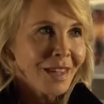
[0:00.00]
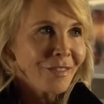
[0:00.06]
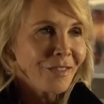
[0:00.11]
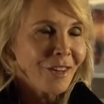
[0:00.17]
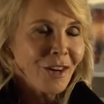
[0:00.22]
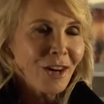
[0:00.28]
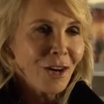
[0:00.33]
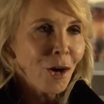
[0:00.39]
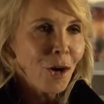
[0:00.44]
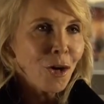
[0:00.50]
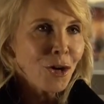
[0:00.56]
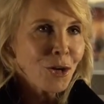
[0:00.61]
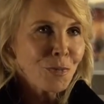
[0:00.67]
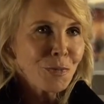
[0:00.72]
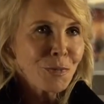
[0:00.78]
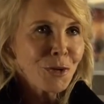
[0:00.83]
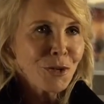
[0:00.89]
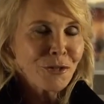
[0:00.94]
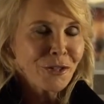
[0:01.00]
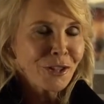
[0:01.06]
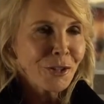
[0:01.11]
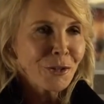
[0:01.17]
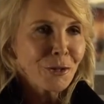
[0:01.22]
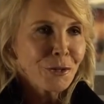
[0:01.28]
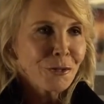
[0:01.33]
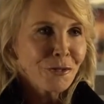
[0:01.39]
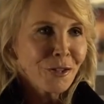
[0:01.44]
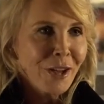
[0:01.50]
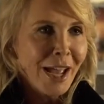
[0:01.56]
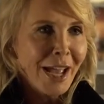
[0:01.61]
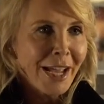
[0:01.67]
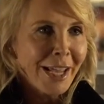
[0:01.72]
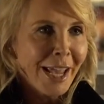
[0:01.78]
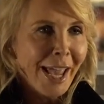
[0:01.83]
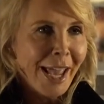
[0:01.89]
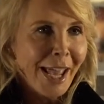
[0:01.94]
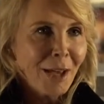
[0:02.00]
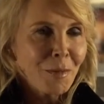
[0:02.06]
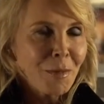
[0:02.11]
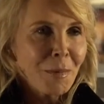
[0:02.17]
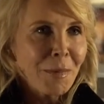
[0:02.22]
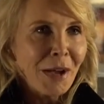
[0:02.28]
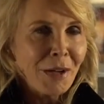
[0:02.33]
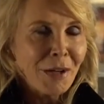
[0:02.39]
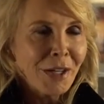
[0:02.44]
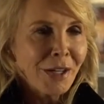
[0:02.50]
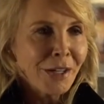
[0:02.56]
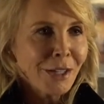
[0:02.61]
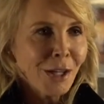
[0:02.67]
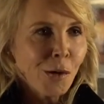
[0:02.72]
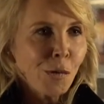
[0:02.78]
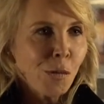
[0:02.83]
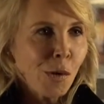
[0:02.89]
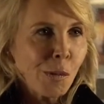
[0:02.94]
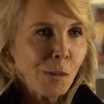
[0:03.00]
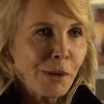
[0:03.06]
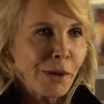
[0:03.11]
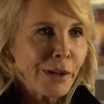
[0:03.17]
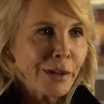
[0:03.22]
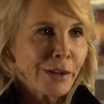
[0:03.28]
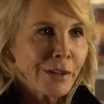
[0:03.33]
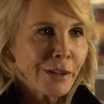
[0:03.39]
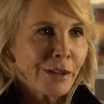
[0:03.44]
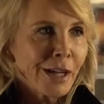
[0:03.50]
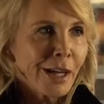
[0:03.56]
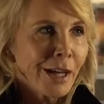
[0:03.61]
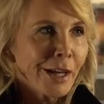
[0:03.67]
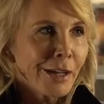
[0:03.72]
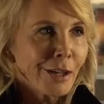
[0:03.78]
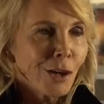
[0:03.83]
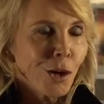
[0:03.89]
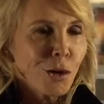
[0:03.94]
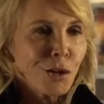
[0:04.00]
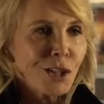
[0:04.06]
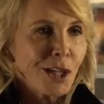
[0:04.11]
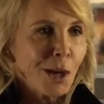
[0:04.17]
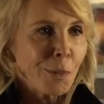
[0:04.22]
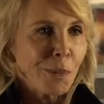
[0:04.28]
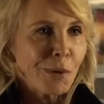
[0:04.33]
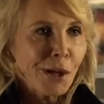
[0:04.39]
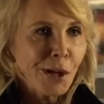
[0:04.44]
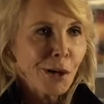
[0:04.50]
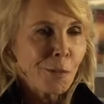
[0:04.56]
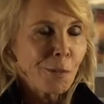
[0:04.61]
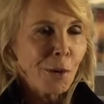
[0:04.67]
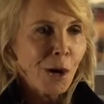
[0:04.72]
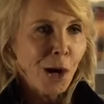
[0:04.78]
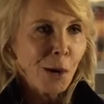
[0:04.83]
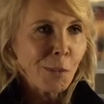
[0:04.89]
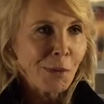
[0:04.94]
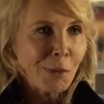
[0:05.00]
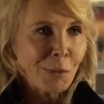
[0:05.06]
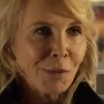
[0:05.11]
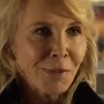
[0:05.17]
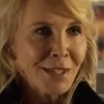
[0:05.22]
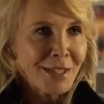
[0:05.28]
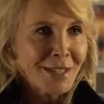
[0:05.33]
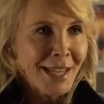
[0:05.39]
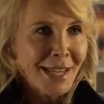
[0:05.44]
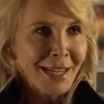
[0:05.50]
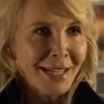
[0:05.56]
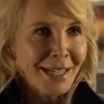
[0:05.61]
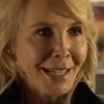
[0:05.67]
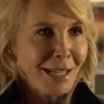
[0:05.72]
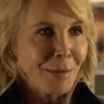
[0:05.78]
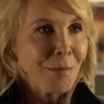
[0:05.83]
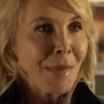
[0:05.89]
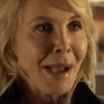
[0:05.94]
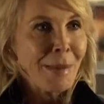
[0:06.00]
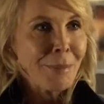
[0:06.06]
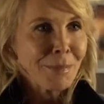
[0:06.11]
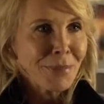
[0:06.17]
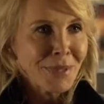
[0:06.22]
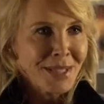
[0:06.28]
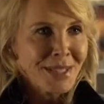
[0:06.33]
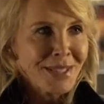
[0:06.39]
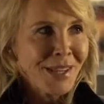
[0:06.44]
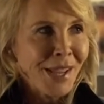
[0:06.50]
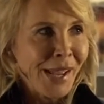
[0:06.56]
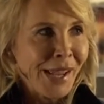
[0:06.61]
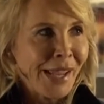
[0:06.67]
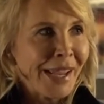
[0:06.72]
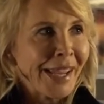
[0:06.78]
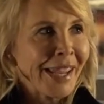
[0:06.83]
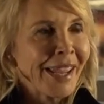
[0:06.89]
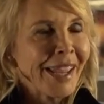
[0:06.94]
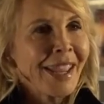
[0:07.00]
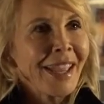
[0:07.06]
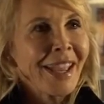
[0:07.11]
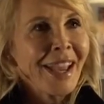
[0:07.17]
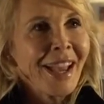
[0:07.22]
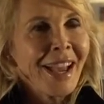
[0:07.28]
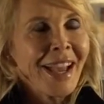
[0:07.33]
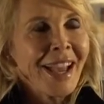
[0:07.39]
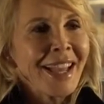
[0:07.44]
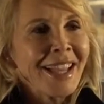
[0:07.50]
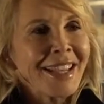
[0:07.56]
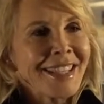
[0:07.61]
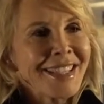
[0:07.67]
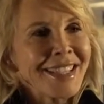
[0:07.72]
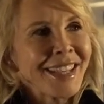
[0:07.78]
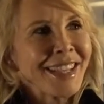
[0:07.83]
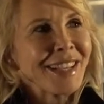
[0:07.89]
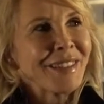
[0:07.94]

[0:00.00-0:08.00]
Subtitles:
very odd movie called Fair Game about a young woman locked up in an apartment with a deadly mamba snake. And